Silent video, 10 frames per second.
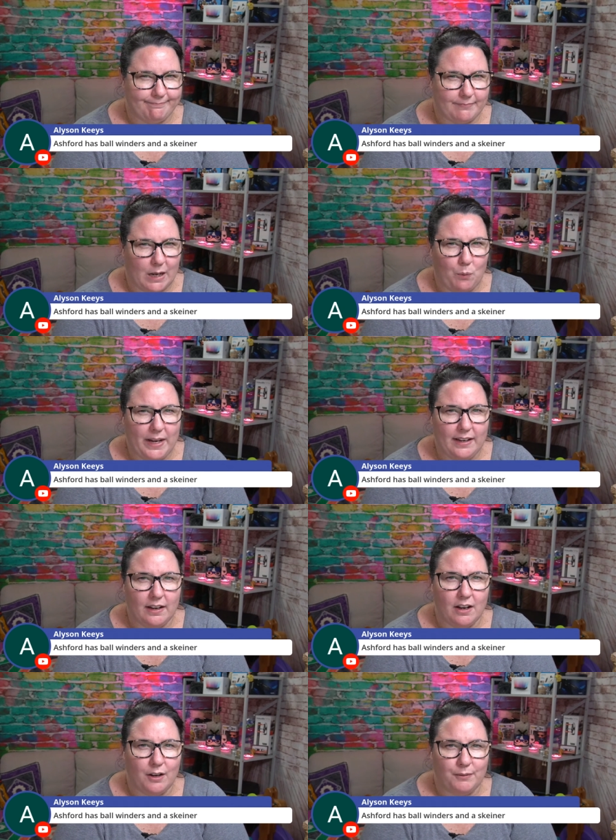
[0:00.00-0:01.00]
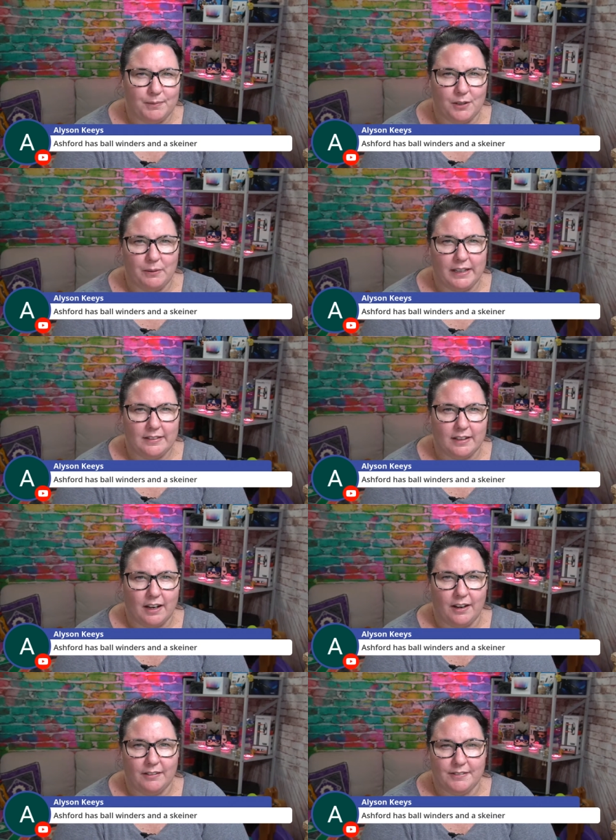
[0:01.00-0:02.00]
a week ago, two weeks
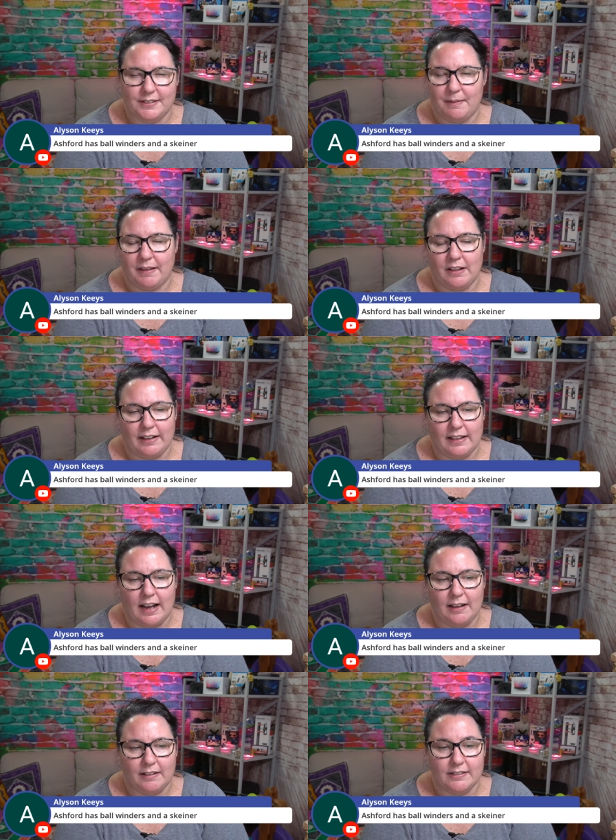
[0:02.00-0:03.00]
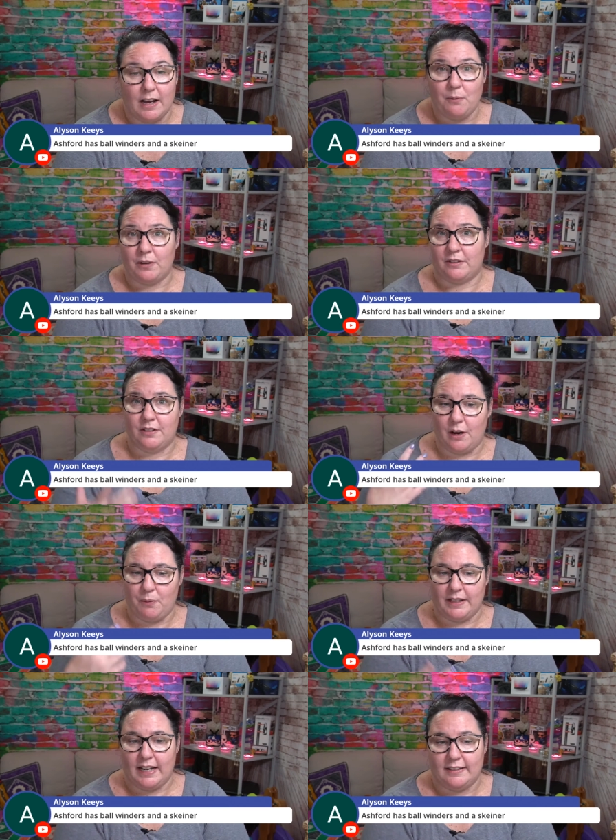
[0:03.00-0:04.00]
ago, something like that, because they wanted to know
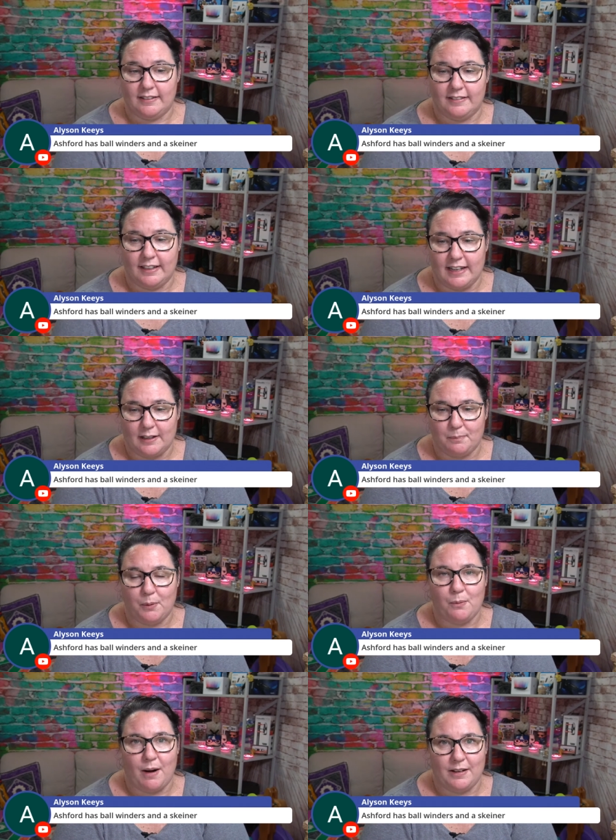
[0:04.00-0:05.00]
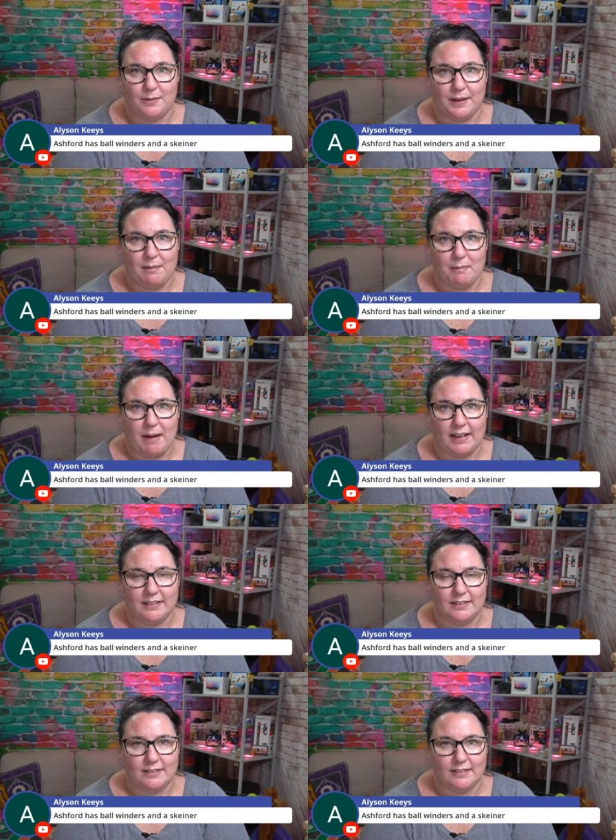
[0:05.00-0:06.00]
when Nancy's Knit Knacks ball winders were coming back in
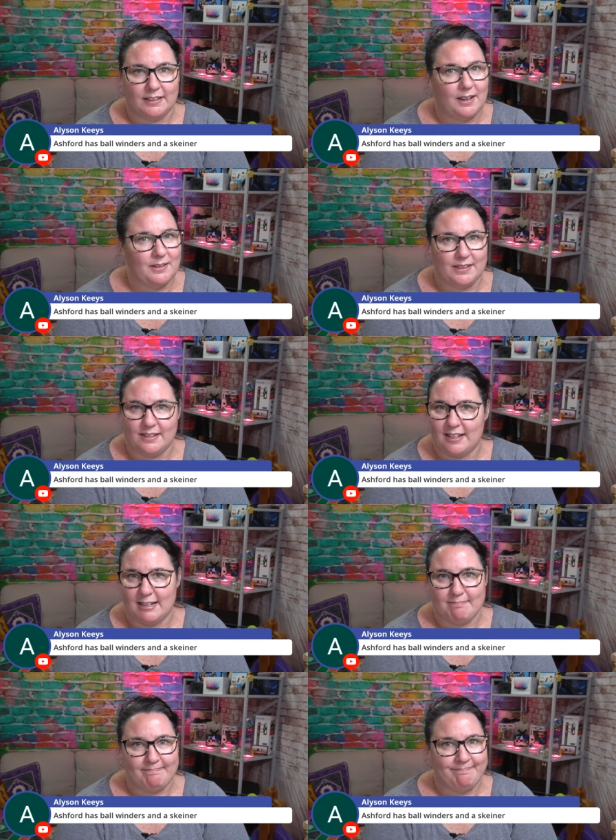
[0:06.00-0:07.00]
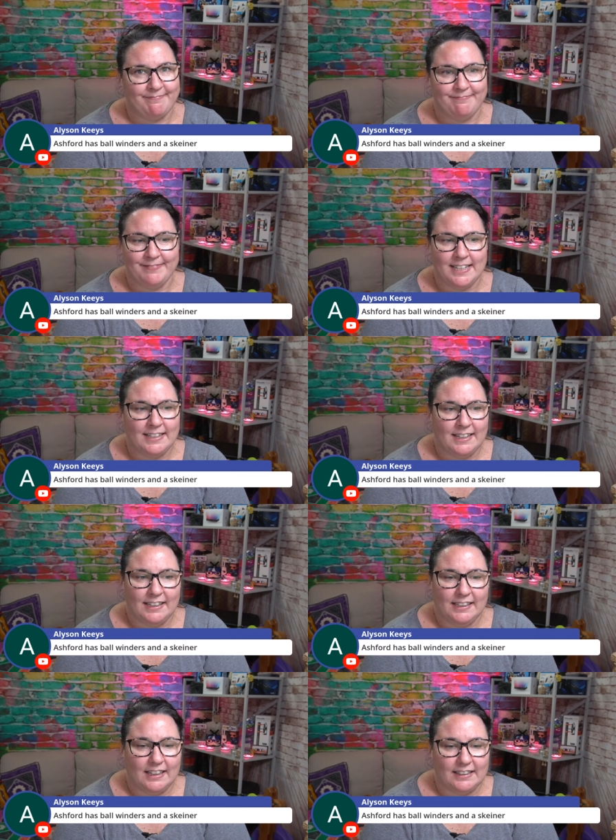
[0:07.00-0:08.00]
stock. And I was just like,
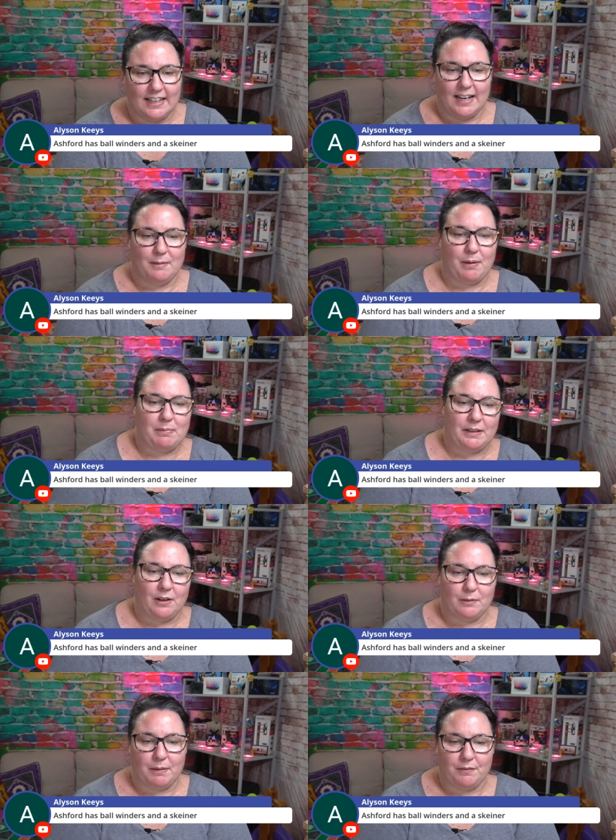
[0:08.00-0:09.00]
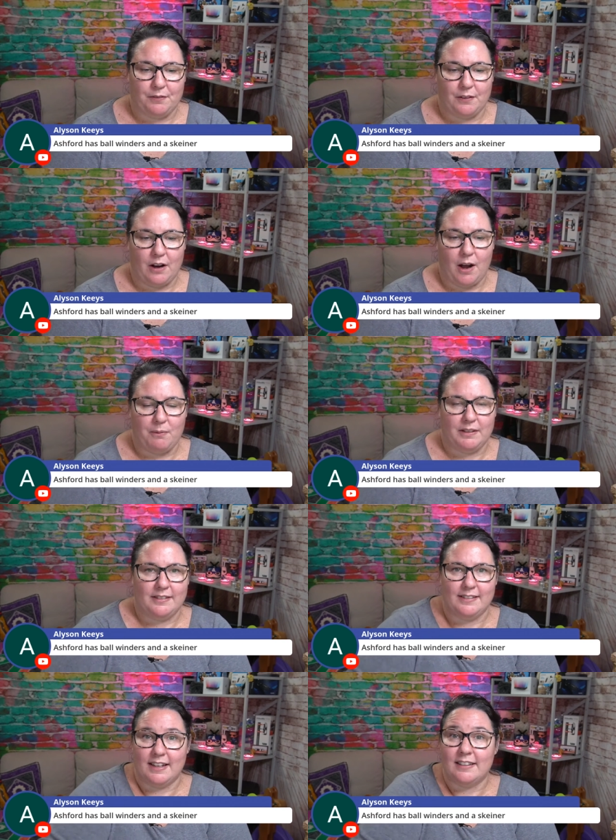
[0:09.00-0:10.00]
they're probably not. But for, I would
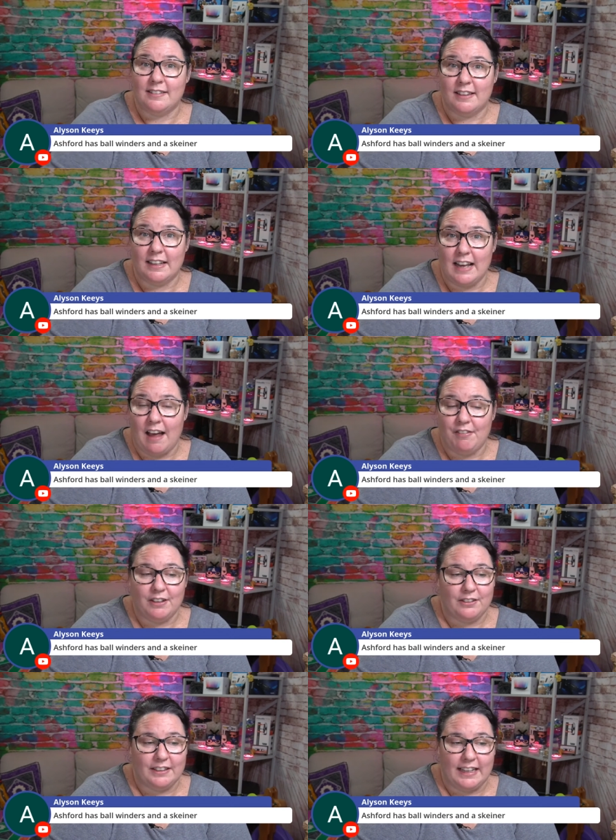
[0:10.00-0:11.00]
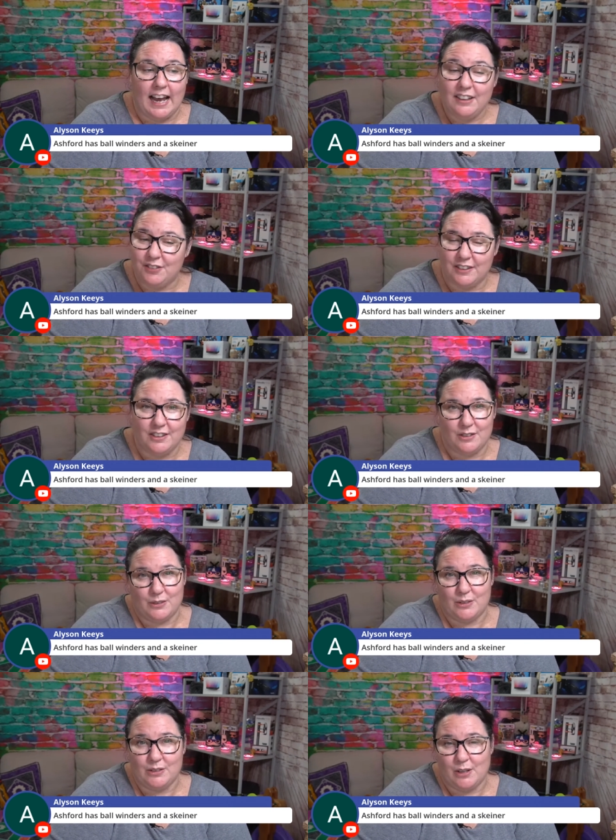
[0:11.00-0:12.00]
suggest having a look at the Ashford because it was
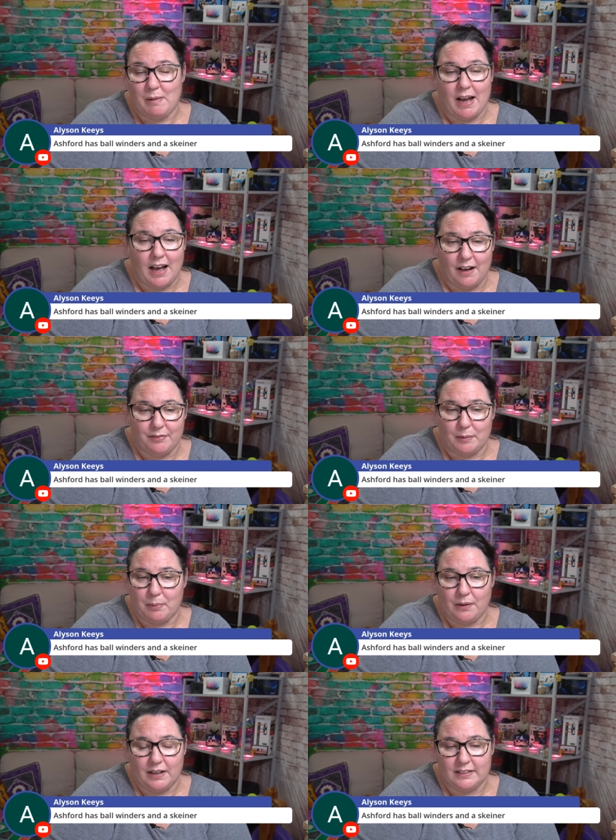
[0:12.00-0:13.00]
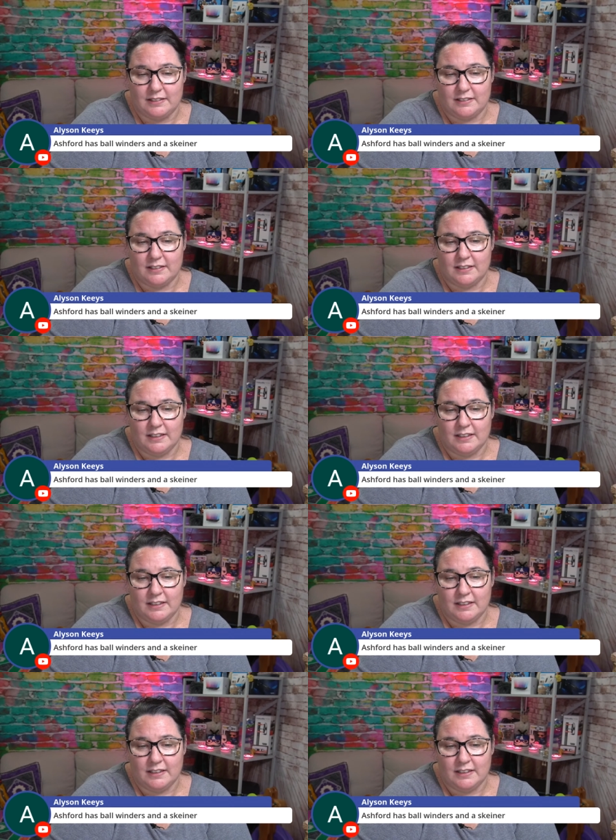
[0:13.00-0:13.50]
also about half the price.